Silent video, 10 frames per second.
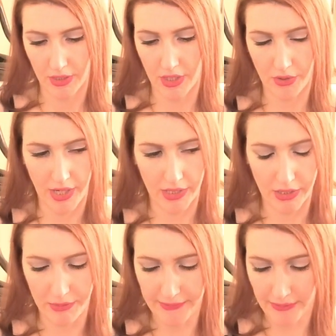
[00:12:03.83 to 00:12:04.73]
Okay,
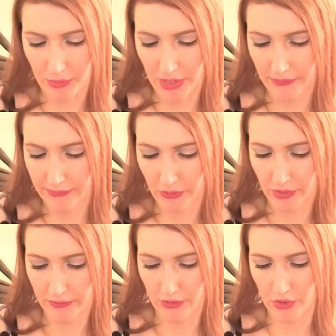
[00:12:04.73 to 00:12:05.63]
let me see what else you
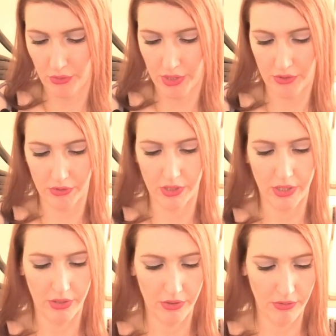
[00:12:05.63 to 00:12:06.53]
need to know here,
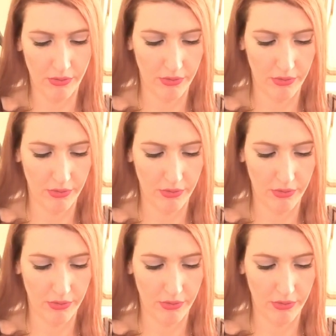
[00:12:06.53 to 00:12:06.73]
Leo.